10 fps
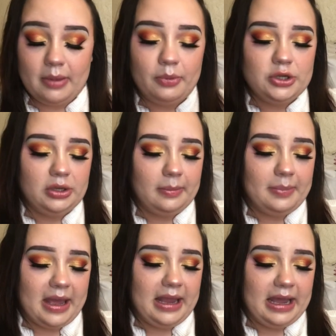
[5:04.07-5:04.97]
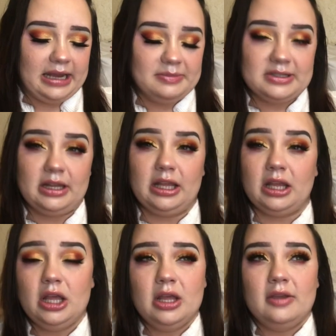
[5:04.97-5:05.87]
where you can buy items at like
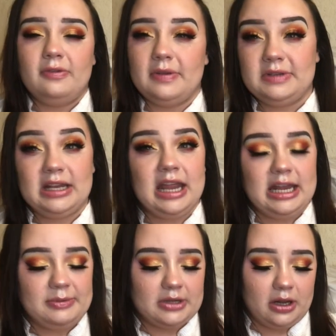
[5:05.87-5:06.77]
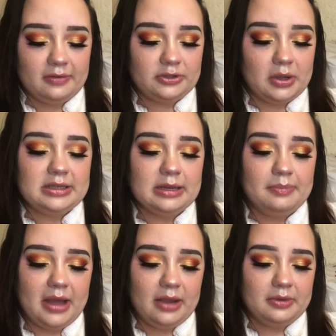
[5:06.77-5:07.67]
15 to 80% off. So I did
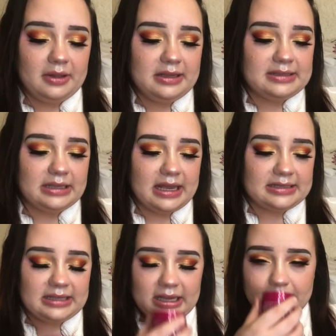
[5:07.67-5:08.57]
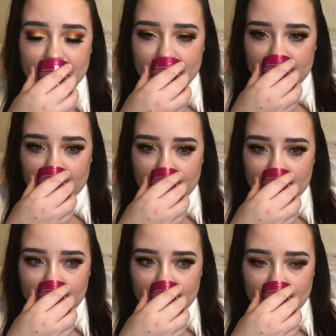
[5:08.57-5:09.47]
buy one of these last time.
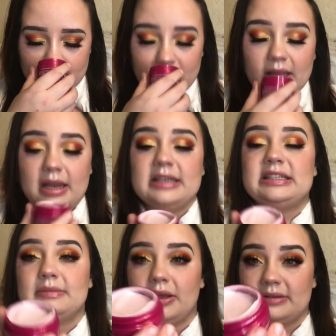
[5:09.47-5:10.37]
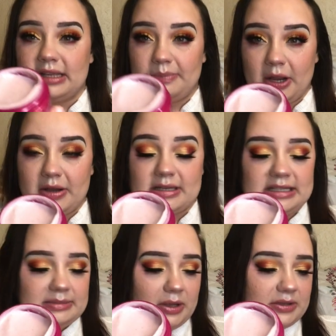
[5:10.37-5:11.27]
And it smells like berries. It
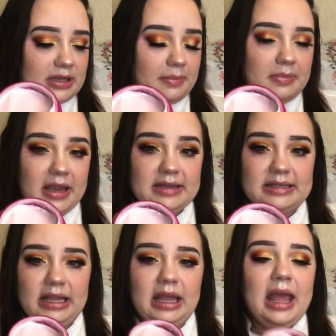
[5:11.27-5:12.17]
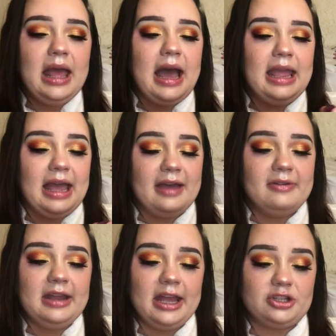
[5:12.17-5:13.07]
smells amazing. I
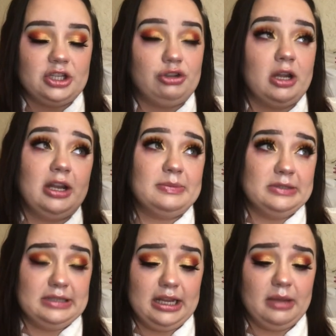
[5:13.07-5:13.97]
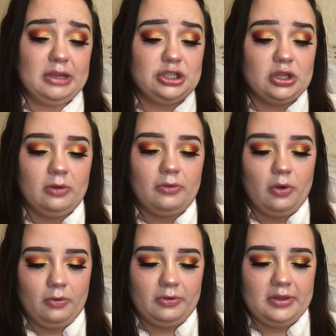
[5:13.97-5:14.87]
haven't actually tried it. It's been sitting on my shelf
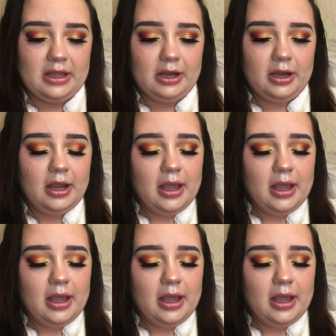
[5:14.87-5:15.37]
over there.